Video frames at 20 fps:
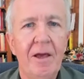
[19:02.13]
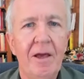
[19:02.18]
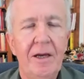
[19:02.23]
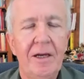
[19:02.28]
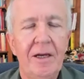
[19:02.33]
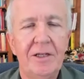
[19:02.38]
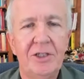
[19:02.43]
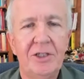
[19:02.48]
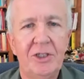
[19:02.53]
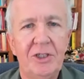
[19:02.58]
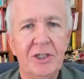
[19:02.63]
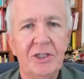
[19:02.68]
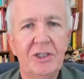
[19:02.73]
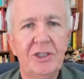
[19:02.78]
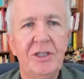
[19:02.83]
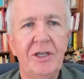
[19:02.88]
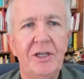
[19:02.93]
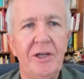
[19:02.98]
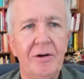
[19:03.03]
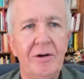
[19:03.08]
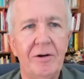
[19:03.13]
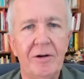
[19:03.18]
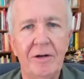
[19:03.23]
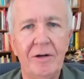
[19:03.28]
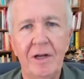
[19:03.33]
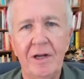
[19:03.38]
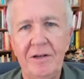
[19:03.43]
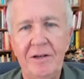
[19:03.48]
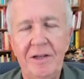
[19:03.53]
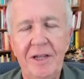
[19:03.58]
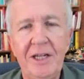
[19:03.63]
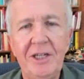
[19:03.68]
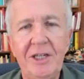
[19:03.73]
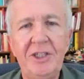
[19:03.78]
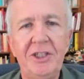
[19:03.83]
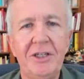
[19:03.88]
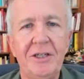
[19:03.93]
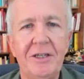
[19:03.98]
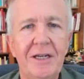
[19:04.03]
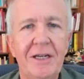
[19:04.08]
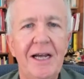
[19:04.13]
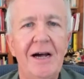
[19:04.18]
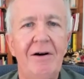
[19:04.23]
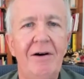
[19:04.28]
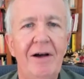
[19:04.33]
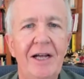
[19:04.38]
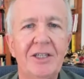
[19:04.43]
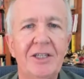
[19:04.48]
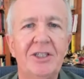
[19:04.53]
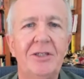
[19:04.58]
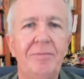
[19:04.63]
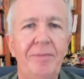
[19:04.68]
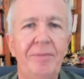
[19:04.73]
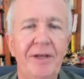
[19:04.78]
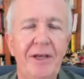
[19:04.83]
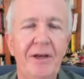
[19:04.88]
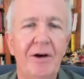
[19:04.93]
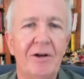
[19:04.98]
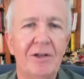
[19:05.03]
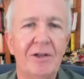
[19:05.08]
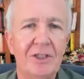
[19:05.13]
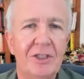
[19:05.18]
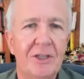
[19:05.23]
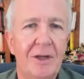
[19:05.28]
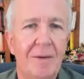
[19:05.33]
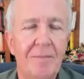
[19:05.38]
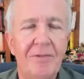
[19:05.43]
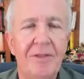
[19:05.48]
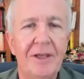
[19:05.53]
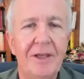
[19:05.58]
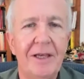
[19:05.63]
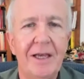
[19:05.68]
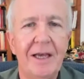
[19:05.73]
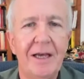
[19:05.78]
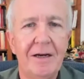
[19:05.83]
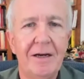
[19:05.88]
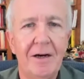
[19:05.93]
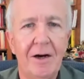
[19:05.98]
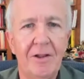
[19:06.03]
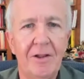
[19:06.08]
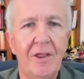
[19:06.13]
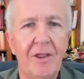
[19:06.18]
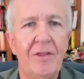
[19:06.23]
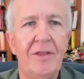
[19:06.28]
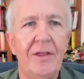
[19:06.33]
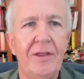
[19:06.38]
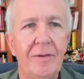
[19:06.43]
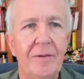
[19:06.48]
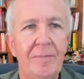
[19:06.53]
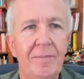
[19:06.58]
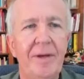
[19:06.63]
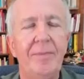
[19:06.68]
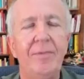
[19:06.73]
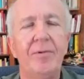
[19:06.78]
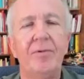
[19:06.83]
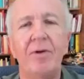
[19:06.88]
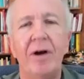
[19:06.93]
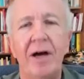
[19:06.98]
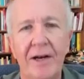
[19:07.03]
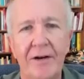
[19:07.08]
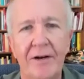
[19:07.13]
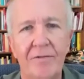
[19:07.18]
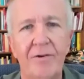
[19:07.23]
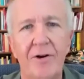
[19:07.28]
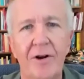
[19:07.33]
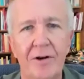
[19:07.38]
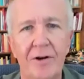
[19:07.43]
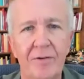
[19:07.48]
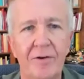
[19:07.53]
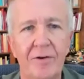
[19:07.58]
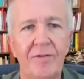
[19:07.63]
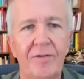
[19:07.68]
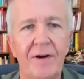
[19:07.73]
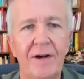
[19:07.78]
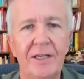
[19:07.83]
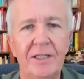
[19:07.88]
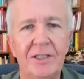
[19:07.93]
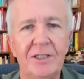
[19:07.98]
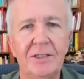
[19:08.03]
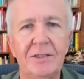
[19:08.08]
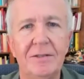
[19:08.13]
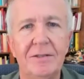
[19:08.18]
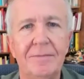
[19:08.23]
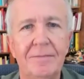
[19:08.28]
It's just that your attention now has to be on something other than the people right in front of your face.